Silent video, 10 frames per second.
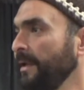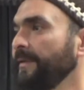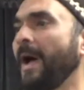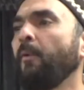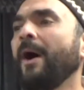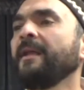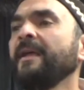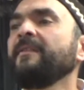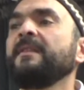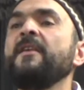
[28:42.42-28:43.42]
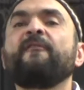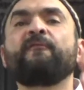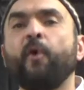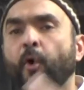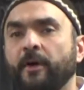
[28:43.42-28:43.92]
Now, what is the
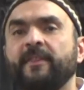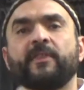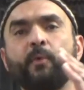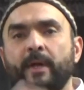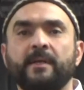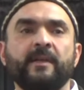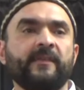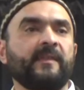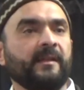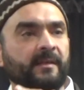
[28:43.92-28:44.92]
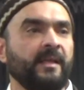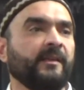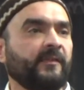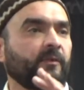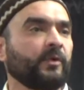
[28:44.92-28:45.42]
fourth witness that
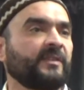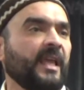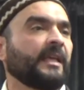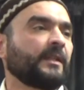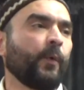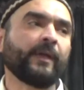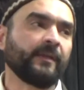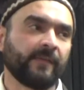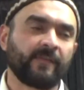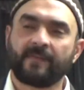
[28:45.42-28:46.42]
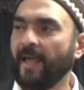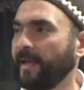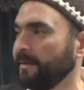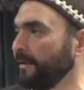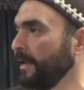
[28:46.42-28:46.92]
needs to take the witness
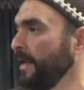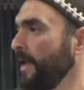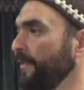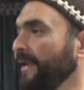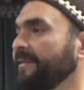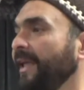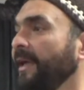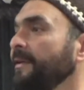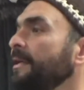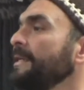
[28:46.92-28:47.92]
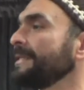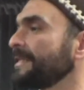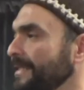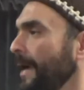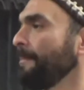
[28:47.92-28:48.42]
stand that can
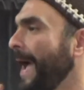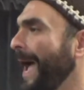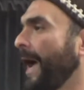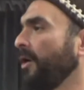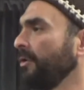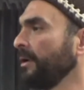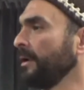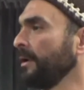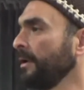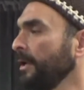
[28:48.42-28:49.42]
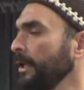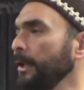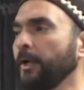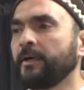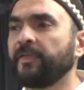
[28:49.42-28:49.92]
somehow
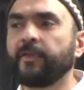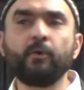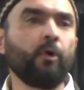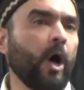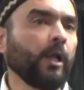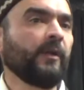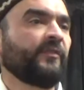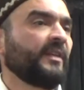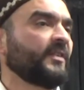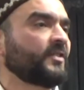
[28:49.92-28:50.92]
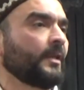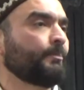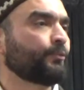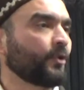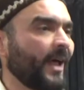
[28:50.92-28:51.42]
look through all of this
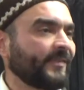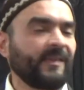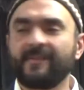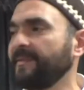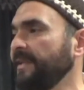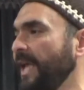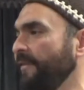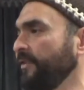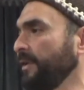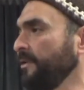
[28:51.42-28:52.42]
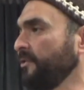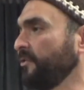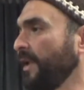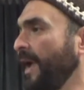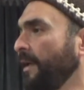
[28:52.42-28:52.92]
and process the
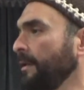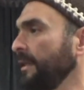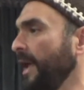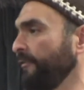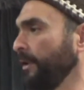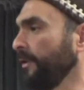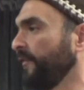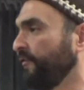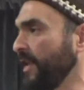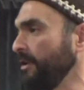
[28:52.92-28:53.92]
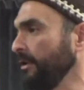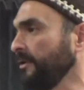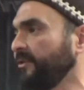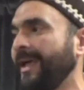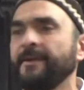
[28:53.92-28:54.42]
evidence and level the
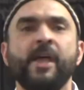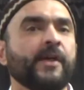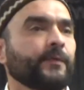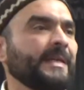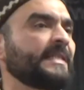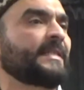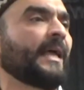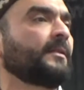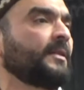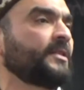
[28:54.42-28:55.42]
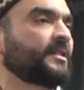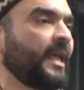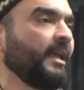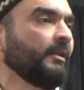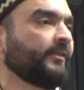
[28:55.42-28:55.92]
fields and reset the
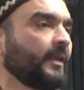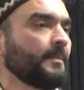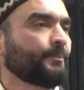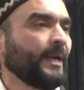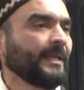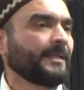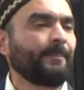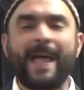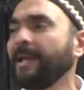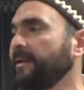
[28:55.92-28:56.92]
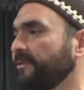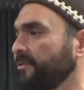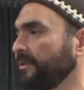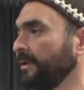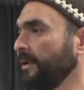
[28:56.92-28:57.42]
scales and bring the
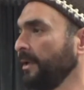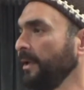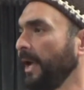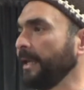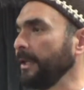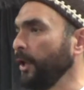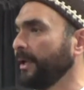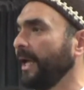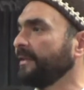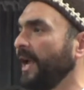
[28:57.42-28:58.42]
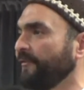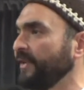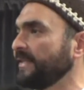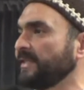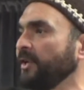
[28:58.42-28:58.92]
balance and look at
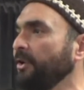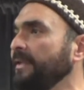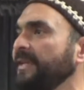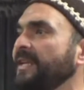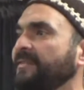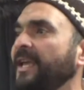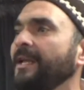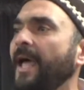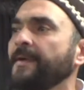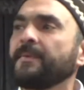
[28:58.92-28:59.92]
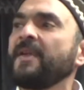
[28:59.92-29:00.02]
every single detail and